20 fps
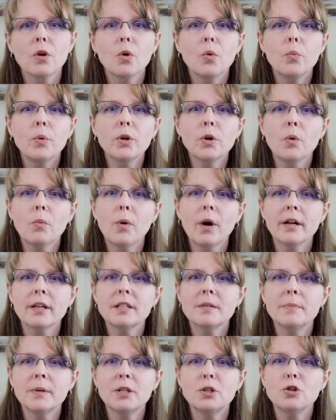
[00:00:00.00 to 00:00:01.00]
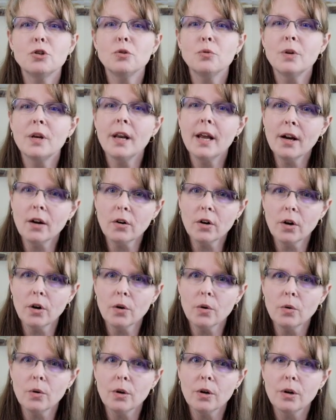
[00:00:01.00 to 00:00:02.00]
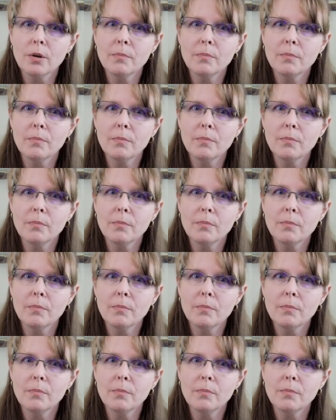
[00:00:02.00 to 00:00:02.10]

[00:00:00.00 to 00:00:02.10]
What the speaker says: We don't want it to be too narrow